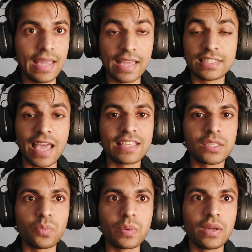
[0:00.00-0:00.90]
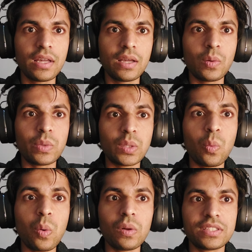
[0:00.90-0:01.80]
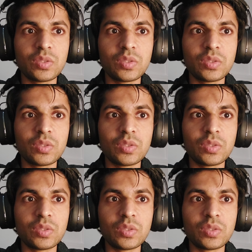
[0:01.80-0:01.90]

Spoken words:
in tandem with a world